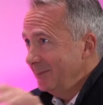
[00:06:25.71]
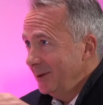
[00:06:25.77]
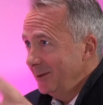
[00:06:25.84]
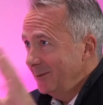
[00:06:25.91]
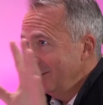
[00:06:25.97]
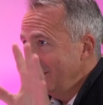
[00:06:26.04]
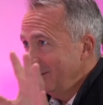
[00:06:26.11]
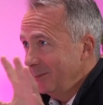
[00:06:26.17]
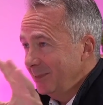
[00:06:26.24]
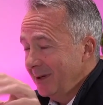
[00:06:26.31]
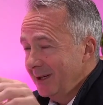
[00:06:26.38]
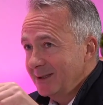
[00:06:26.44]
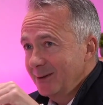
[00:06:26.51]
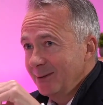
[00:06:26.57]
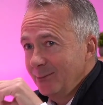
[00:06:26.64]
beautiful little
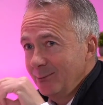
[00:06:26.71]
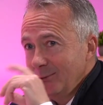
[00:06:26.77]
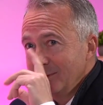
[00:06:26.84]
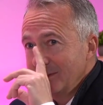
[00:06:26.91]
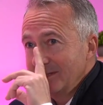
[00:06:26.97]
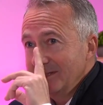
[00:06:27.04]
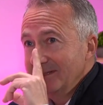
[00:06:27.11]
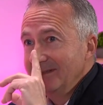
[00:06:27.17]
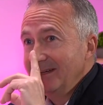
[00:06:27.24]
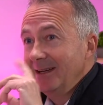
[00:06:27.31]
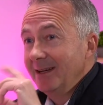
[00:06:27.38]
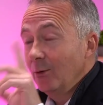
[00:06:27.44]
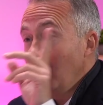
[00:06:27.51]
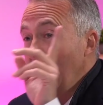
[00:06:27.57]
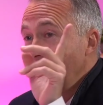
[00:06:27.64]
place called Woolston,
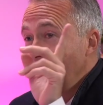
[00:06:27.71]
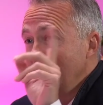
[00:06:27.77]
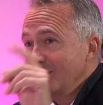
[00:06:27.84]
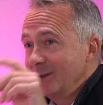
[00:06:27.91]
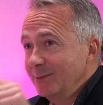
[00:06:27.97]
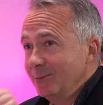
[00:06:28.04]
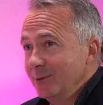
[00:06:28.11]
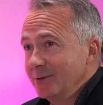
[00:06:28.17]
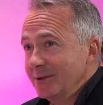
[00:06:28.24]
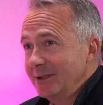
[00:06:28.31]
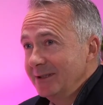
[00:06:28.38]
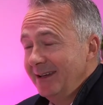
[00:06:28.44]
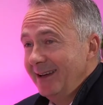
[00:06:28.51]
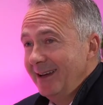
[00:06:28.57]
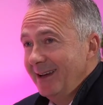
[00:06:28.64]
the White Horse at Woolston,